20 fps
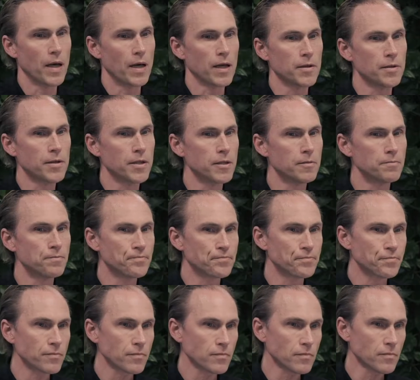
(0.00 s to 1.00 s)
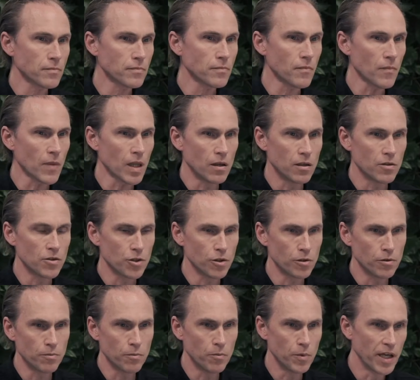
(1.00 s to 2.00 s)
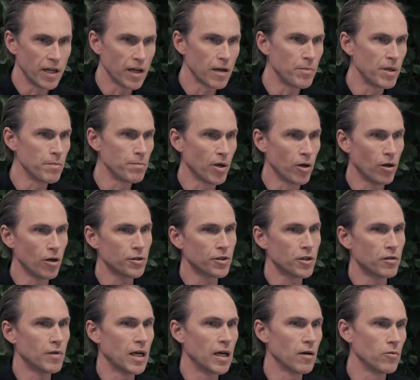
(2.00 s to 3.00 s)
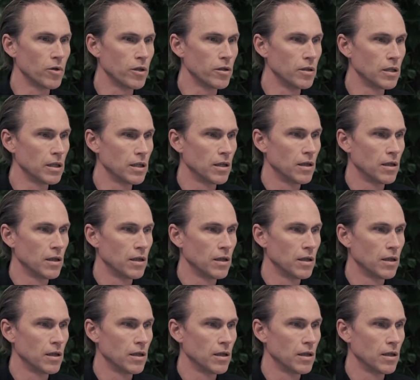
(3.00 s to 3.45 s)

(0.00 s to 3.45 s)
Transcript: And so they have been part of our